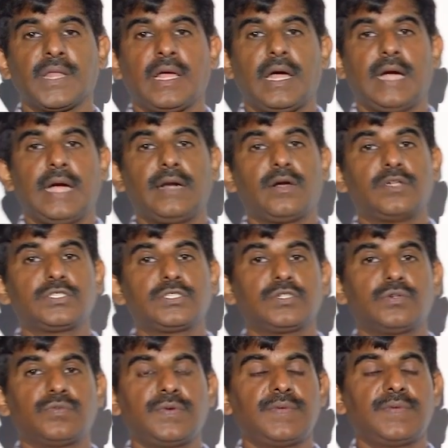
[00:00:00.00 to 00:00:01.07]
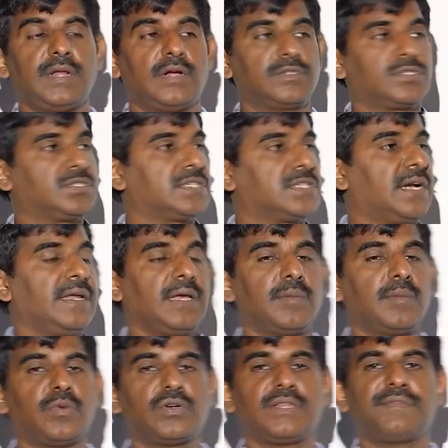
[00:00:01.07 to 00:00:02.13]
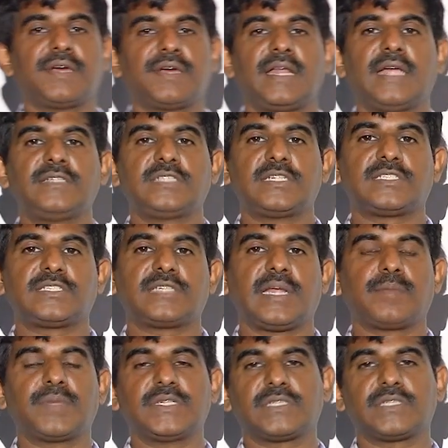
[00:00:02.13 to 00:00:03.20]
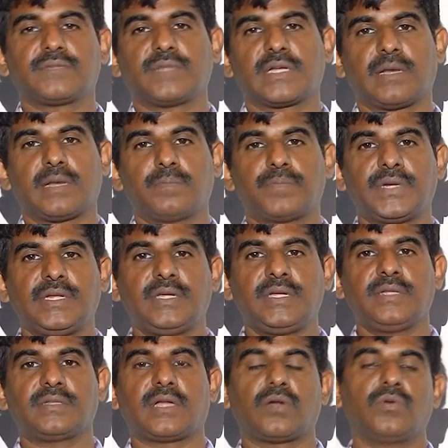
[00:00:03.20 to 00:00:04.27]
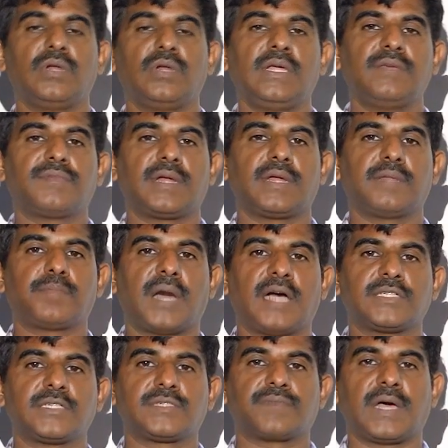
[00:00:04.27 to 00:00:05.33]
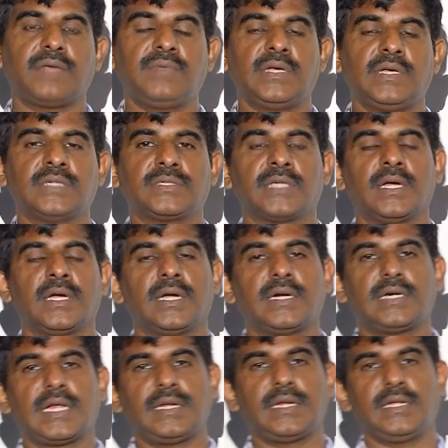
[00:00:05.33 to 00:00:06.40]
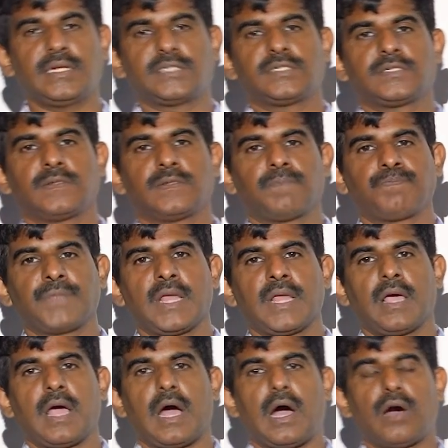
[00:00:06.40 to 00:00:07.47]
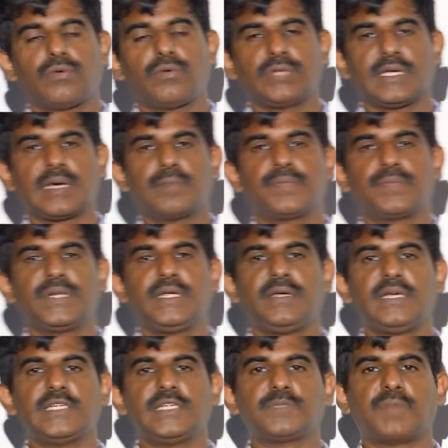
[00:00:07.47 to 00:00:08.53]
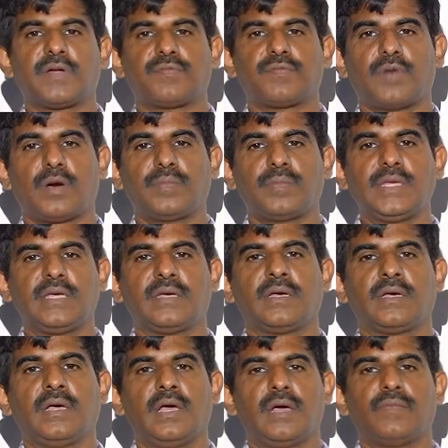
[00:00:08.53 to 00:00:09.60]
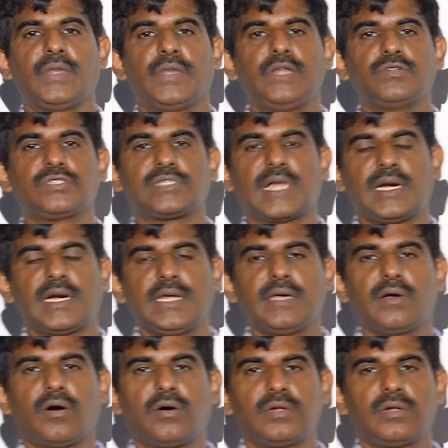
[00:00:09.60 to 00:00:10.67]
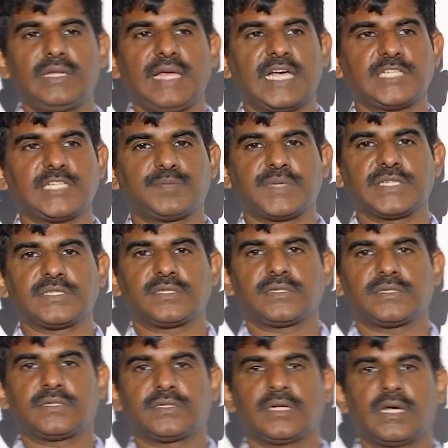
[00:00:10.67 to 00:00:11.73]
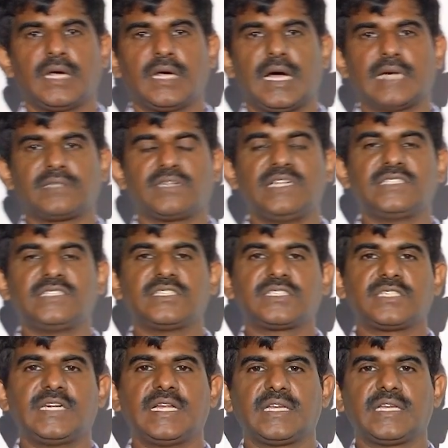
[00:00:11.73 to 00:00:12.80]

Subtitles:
and also we will also study about the financial statements of the company thoroughly for the past 5 years, 10 years. How the company is performing. When you study all the aspects at 360